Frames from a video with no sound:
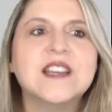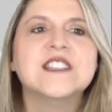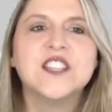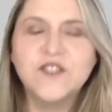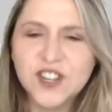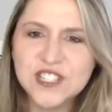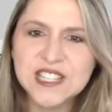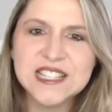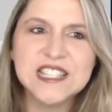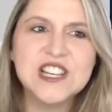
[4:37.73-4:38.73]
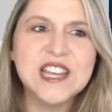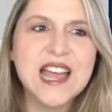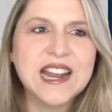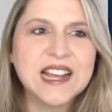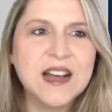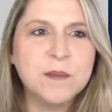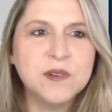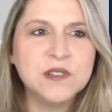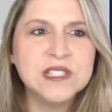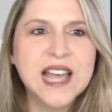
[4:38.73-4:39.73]
So first, let's look at a
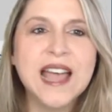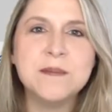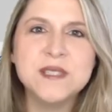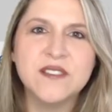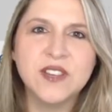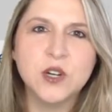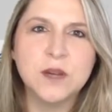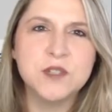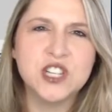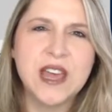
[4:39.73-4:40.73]
couple types of encryption